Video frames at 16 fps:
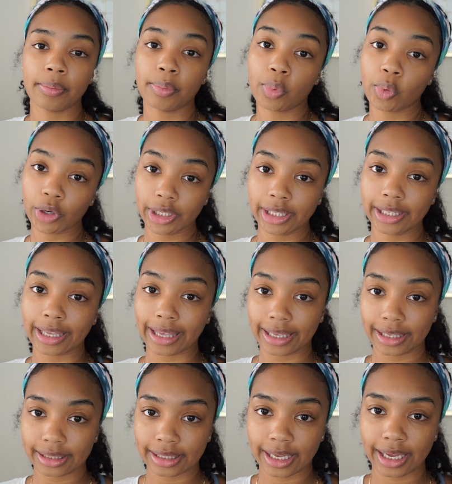morning
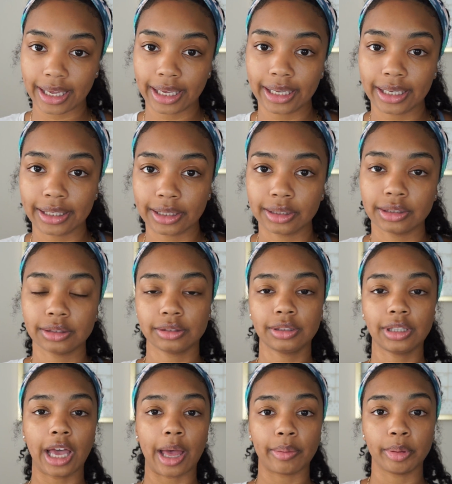and night,
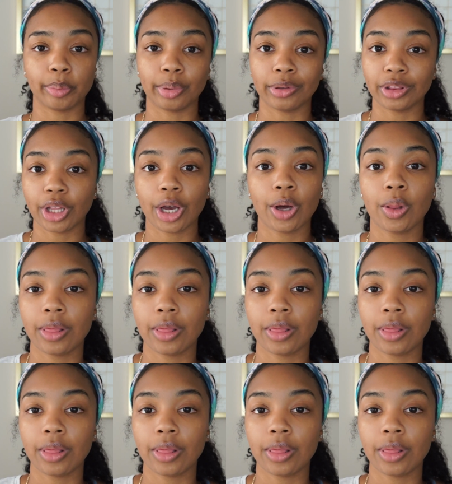comment below,